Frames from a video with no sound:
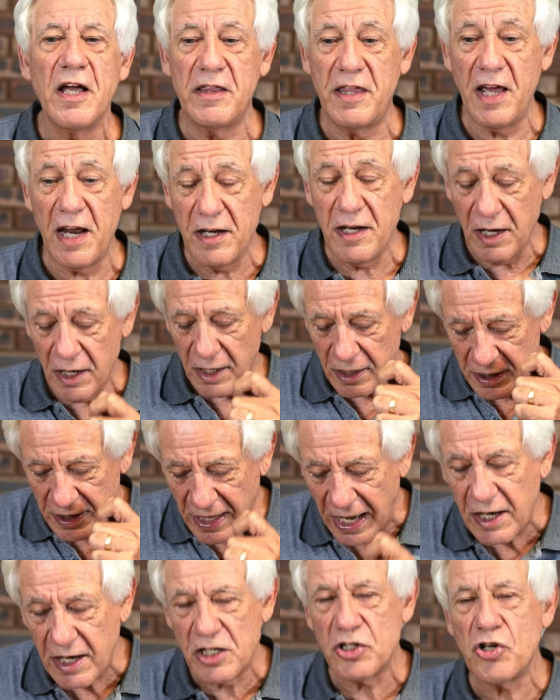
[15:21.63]
then
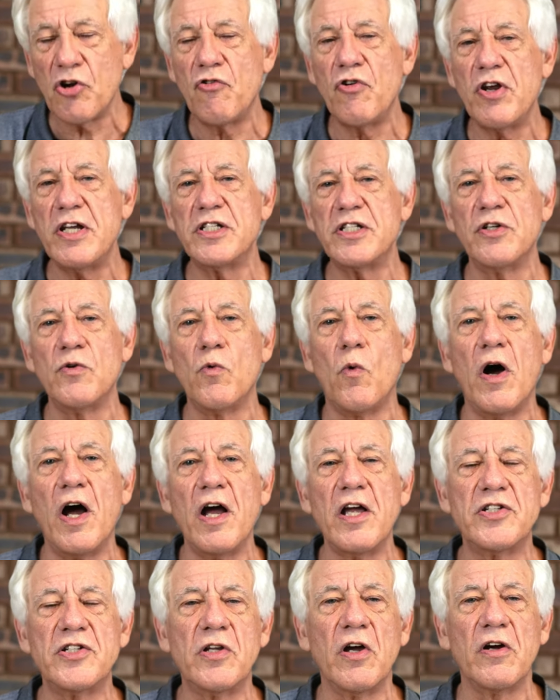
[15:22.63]
that is a reason
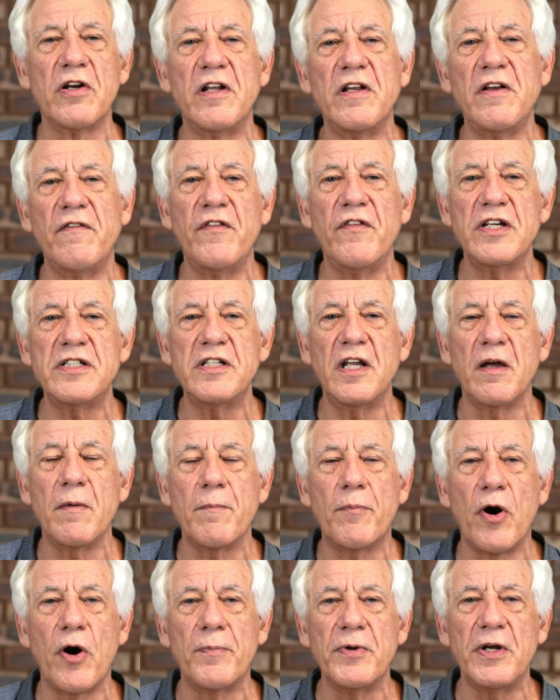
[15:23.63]
why I started investing
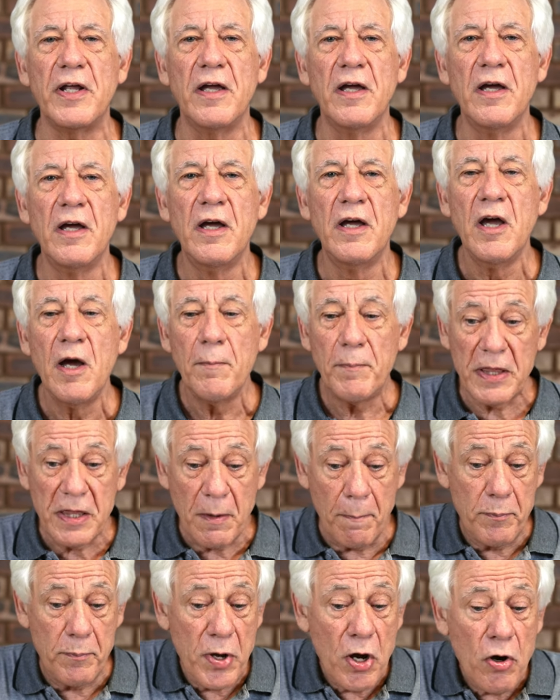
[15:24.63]
in property. But
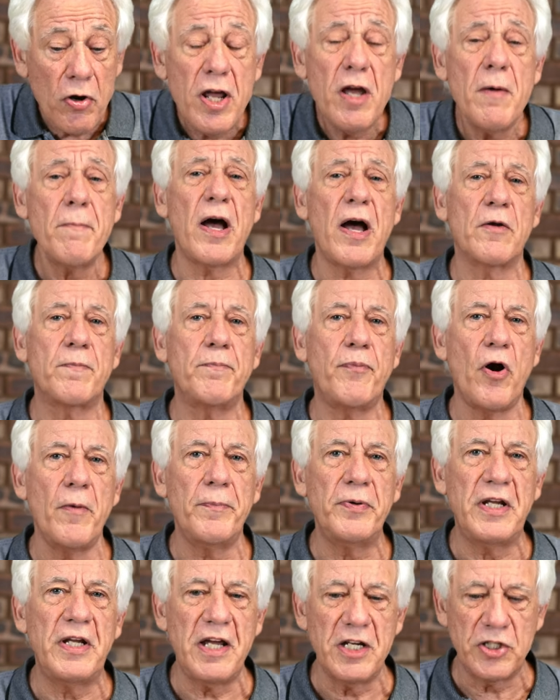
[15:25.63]
the beauty about
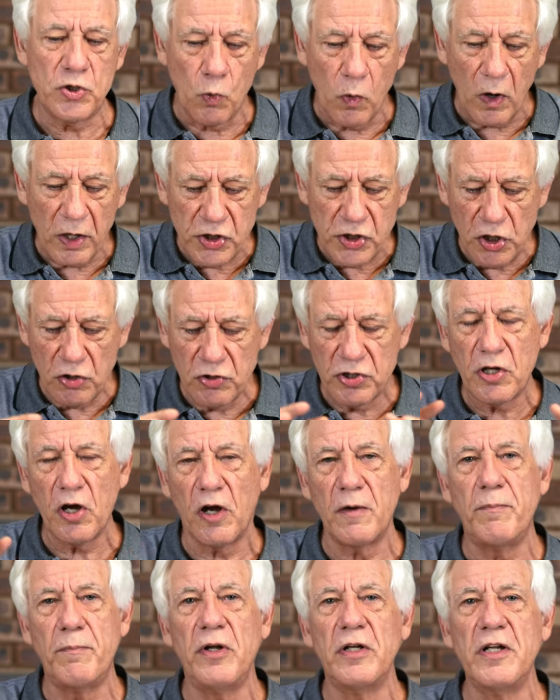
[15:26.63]
property is once you
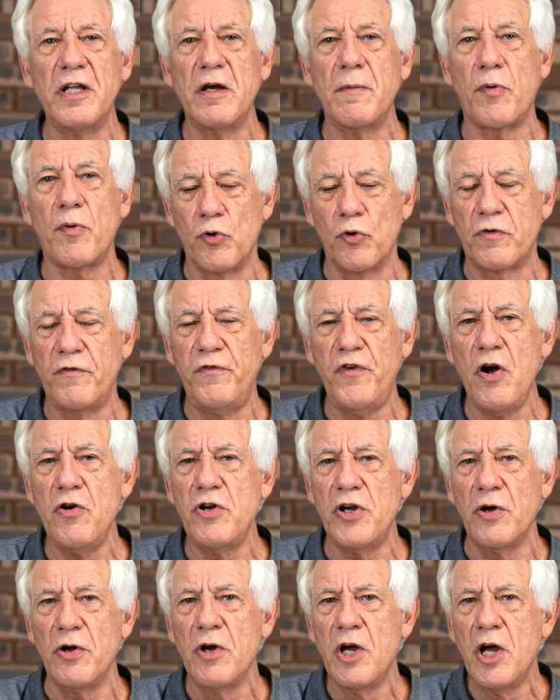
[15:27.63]
start building a
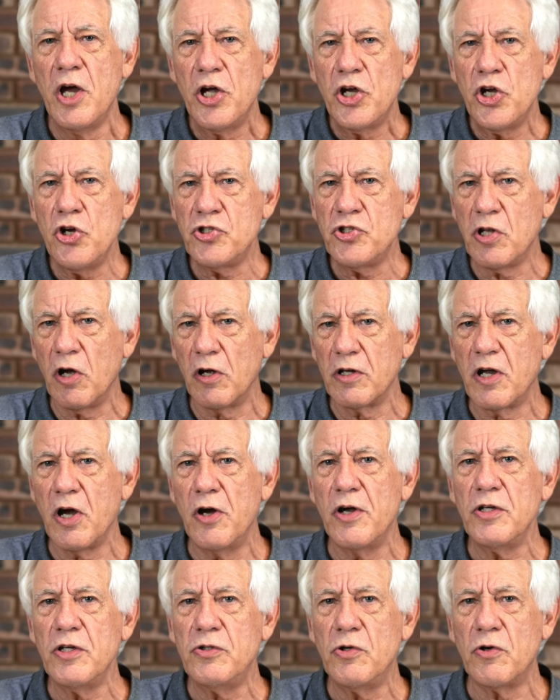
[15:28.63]
portfolio, you start
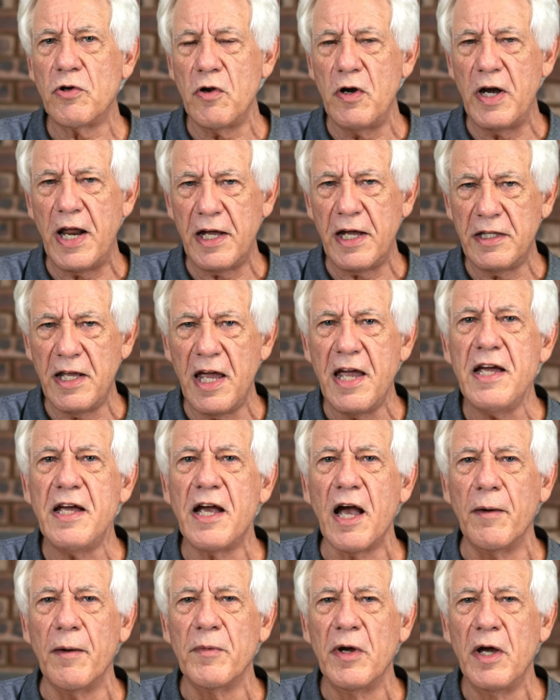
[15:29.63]
going to collect
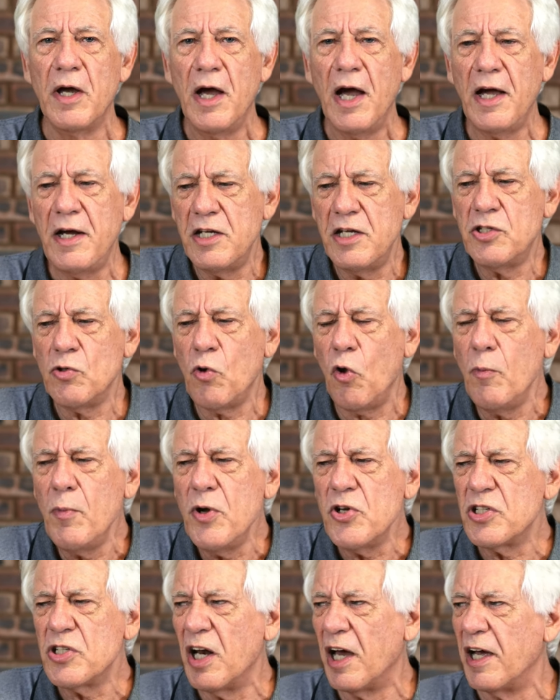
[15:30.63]
income. And it's
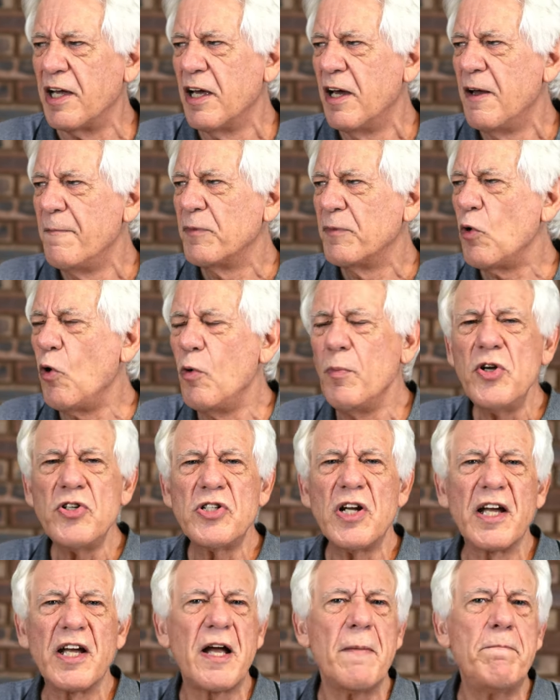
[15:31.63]
almost like
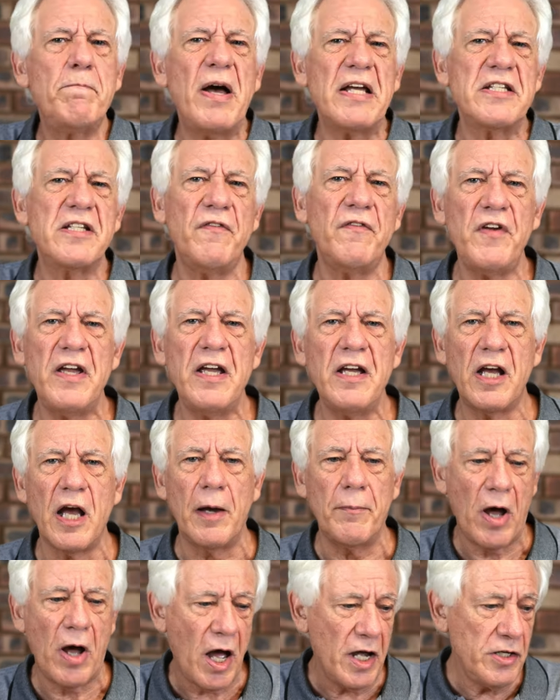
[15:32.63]
almost like a passive
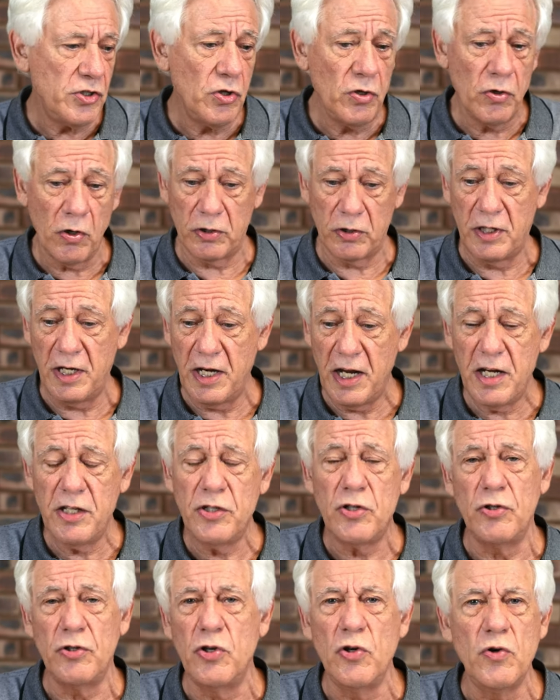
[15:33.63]
income. I do not need
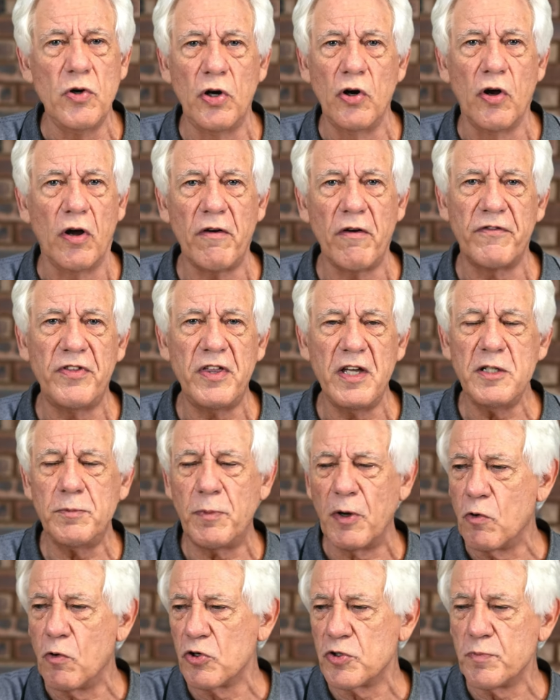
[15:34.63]
to do a lot of things
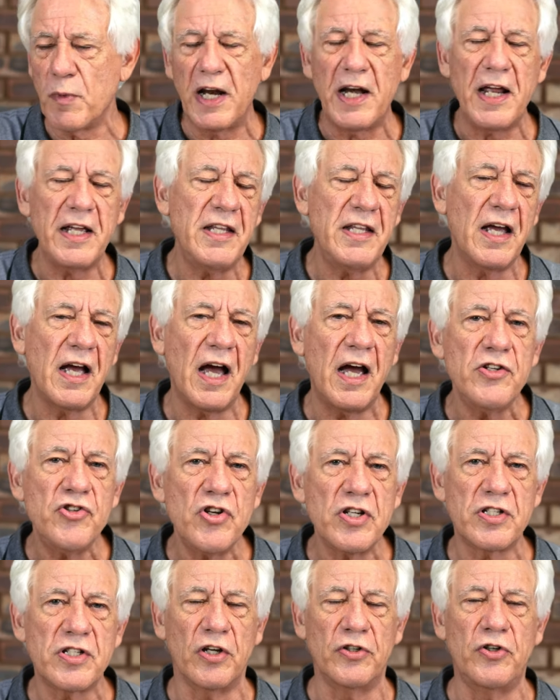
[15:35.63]
because my letting
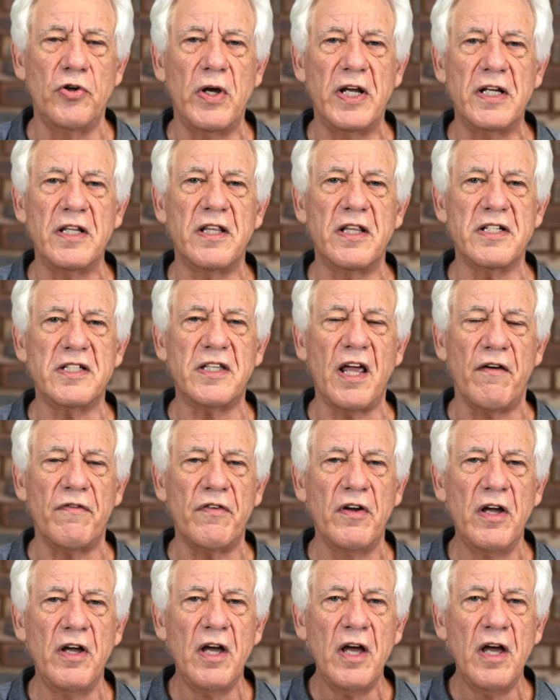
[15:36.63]
agents are doing this stuff.